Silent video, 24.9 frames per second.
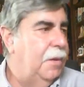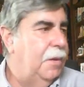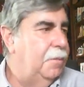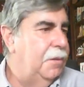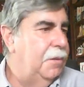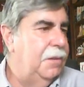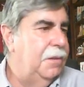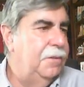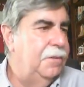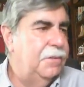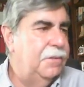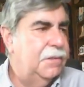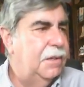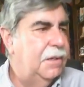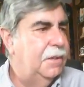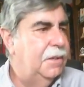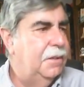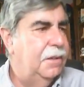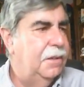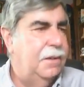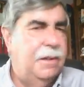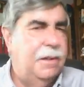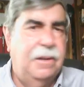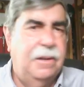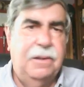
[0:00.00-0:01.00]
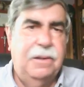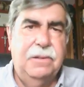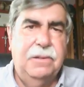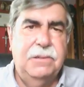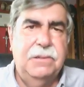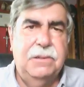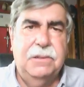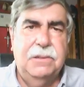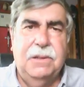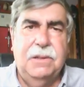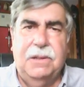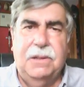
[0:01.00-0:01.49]
I believe, is on
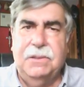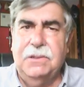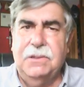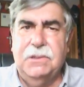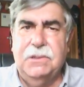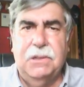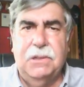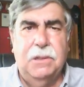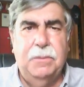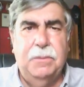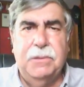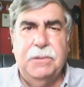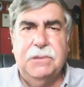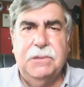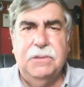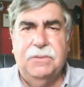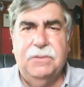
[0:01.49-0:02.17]
the syllabus.